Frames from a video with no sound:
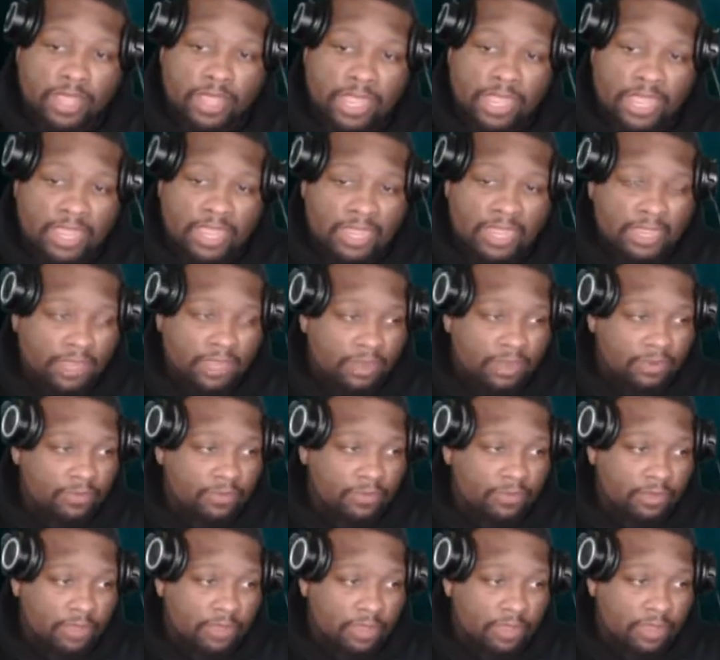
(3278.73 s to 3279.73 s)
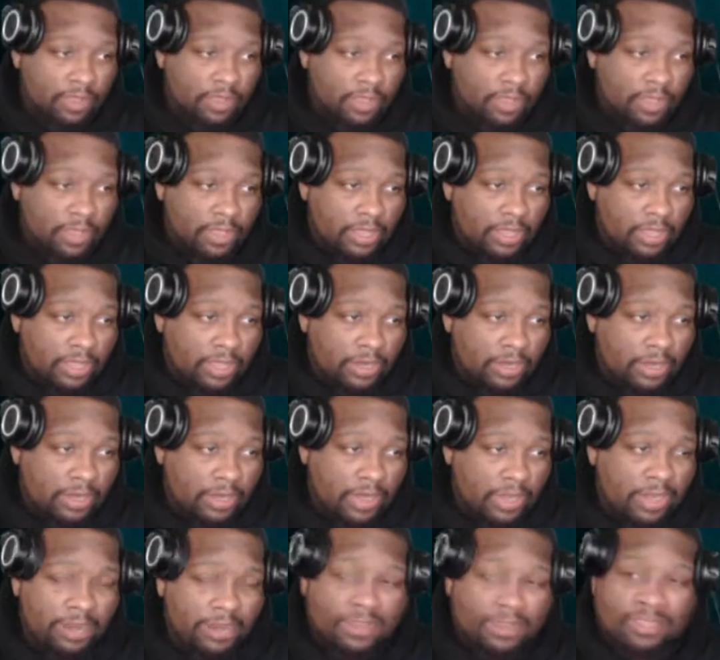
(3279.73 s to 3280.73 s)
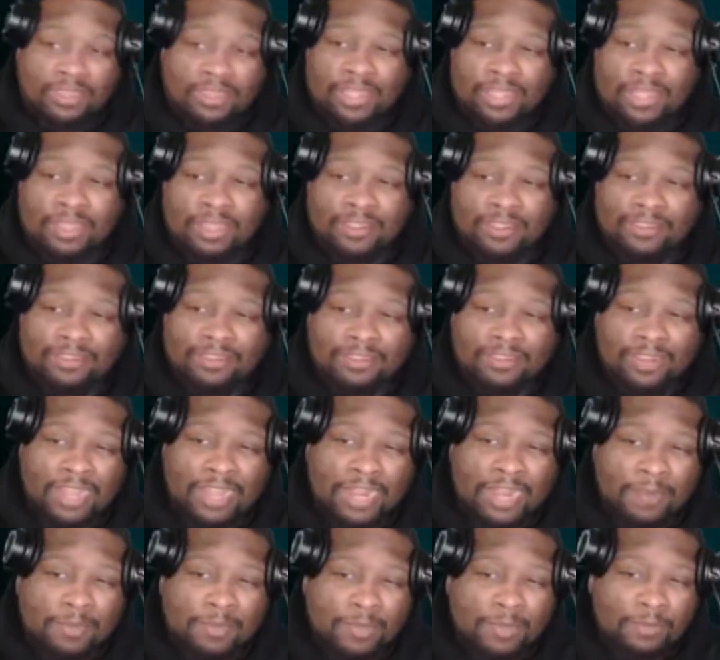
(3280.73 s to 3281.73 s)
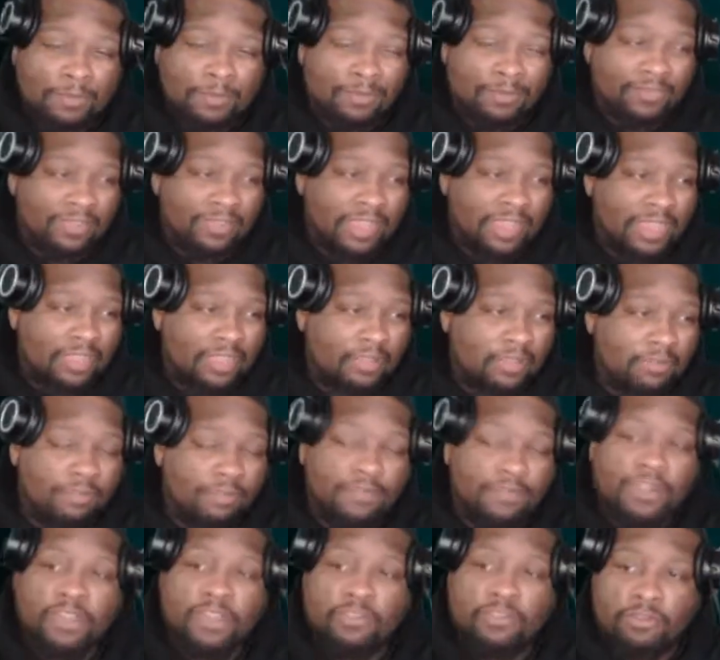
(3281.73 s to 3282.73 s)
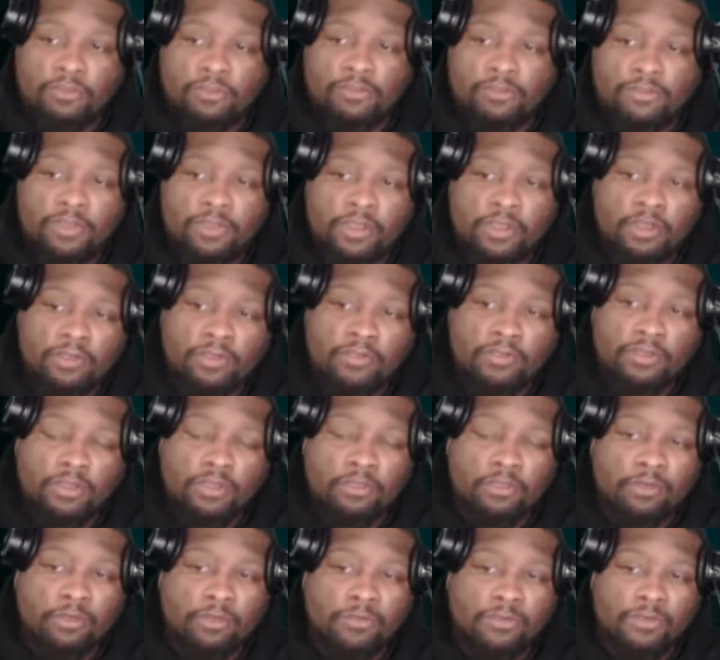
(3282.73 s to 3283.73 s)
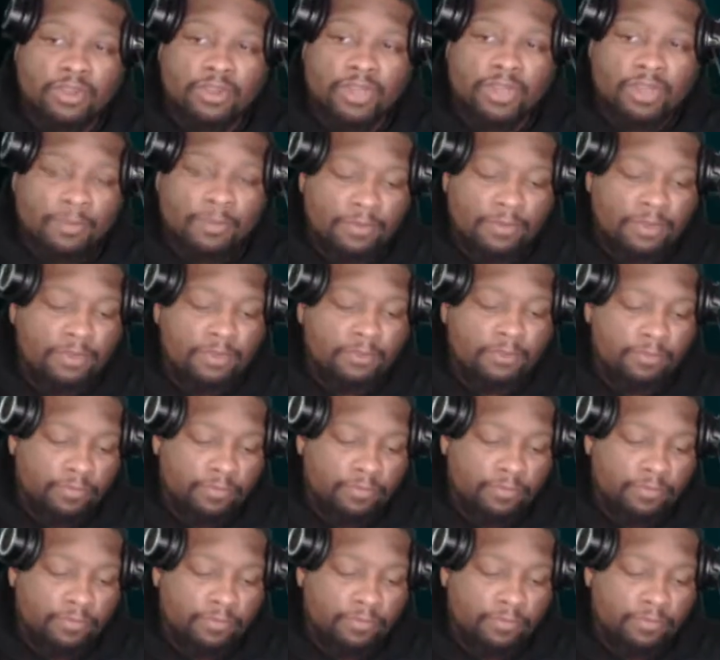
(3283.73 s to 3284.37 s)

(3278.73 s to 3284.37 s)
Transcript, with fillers: And and the thing is a lot of people will say you face your fears and you overcome them.